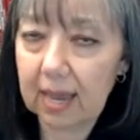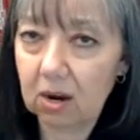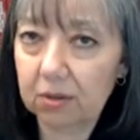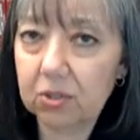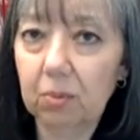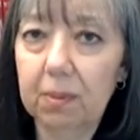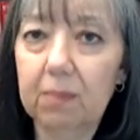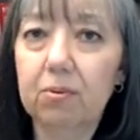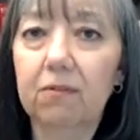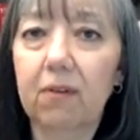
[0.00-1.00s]
can also
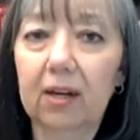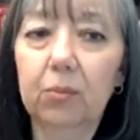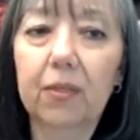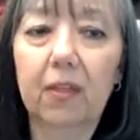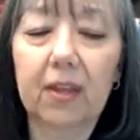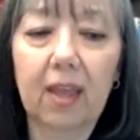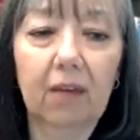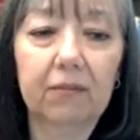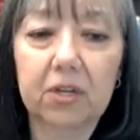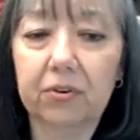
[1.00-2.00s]
be provided within the
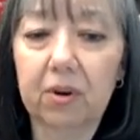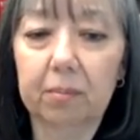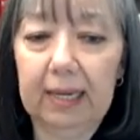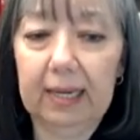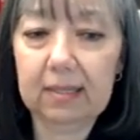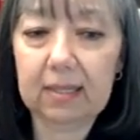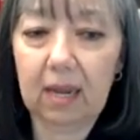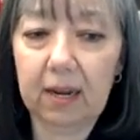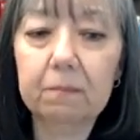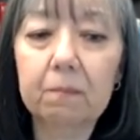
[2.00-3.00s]
cafeteria plan
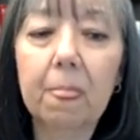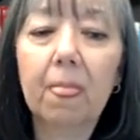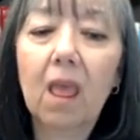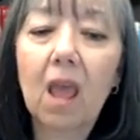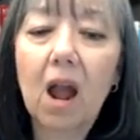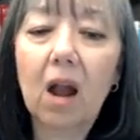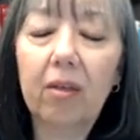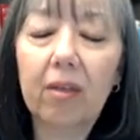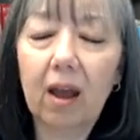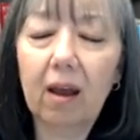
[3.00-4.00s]
setting.
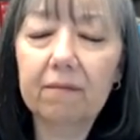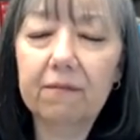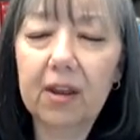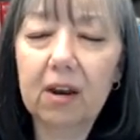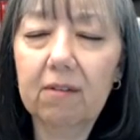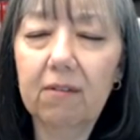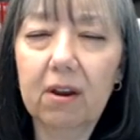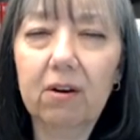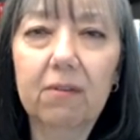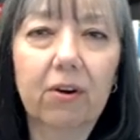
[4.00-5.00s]
Very,
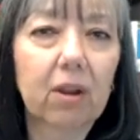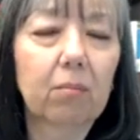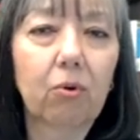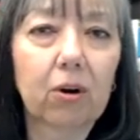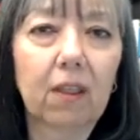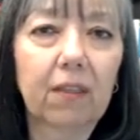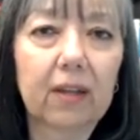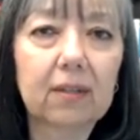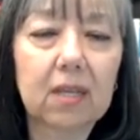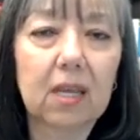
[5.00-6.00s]
very, very important
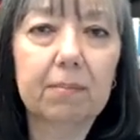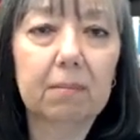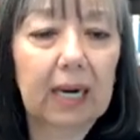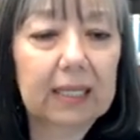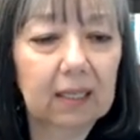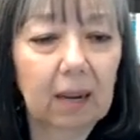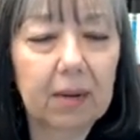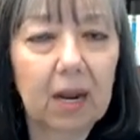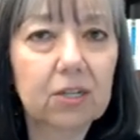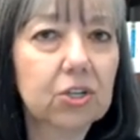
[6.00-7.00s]
thing to keep in mind, and
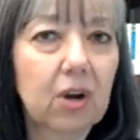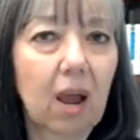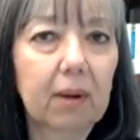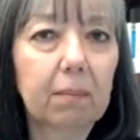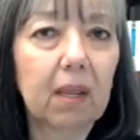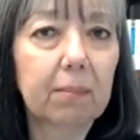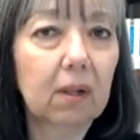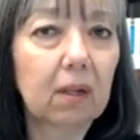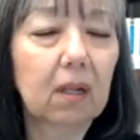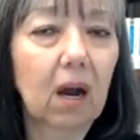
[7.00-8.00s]
I'm not sure how many
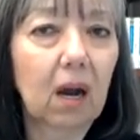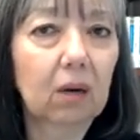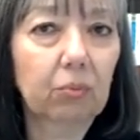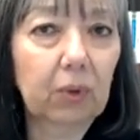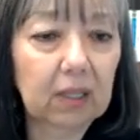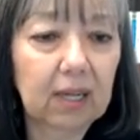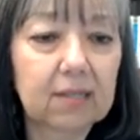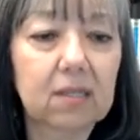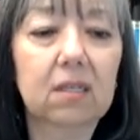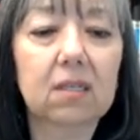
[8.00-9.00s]
people uh,
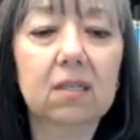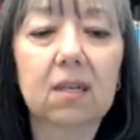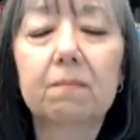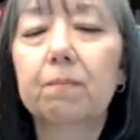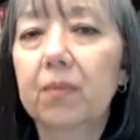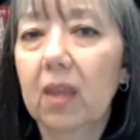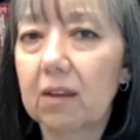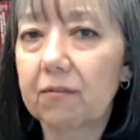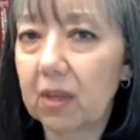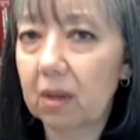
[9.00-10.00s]
realize this.
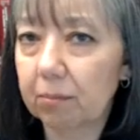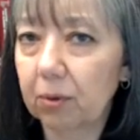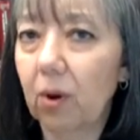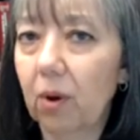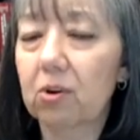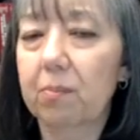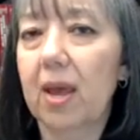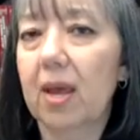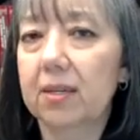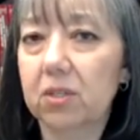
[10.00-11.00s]
If the employer
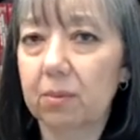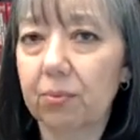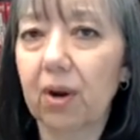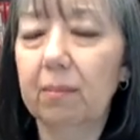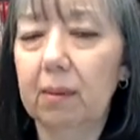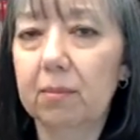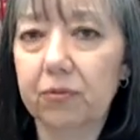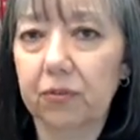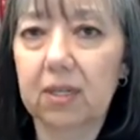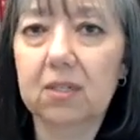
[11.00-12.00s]
pays the
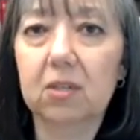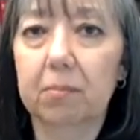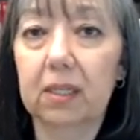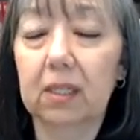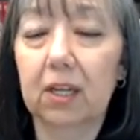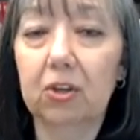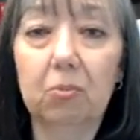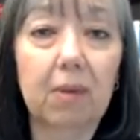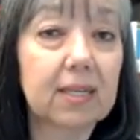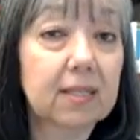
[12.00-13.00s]
premiums for disability, you
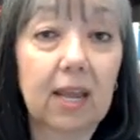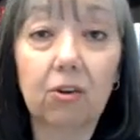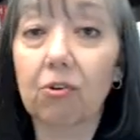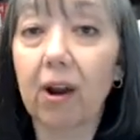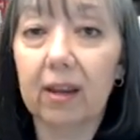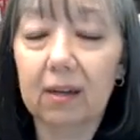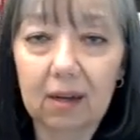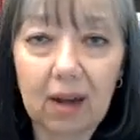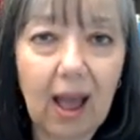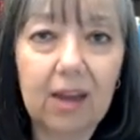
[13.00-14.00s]
may say, Great,
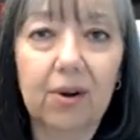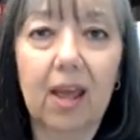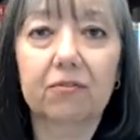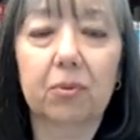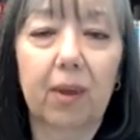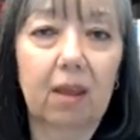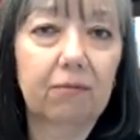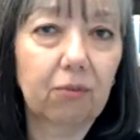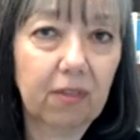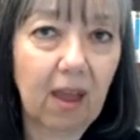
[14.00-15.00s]
I don't have to pay
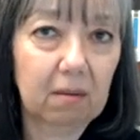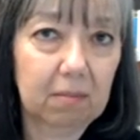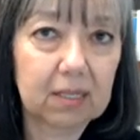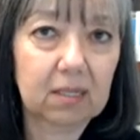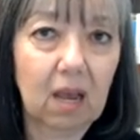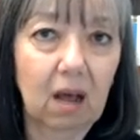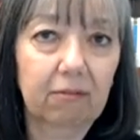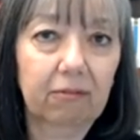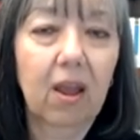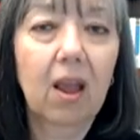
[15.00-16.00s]
for that
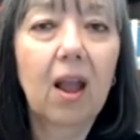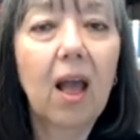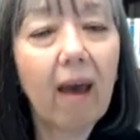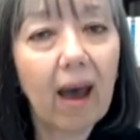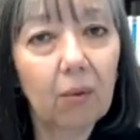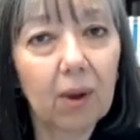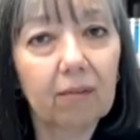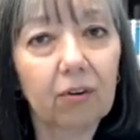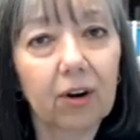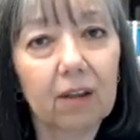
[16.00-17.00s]
myself.
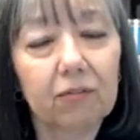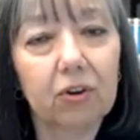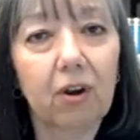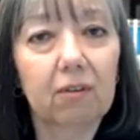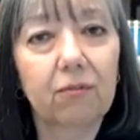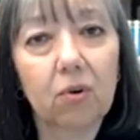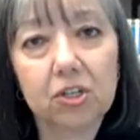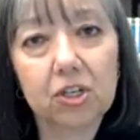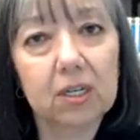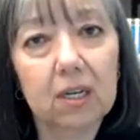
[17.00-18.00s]
However, if you're
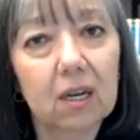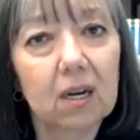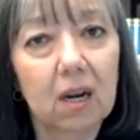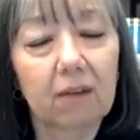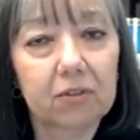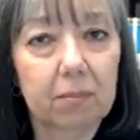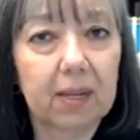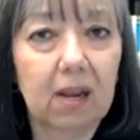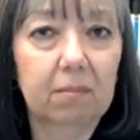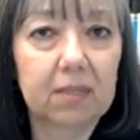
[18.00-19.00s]
unfortunate enough to
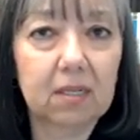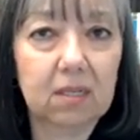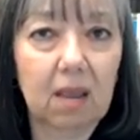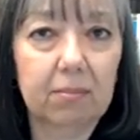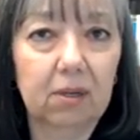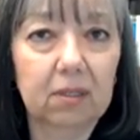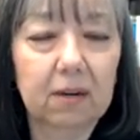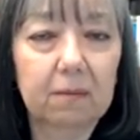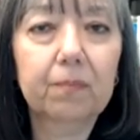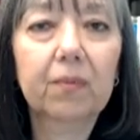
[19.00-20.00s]
become disabled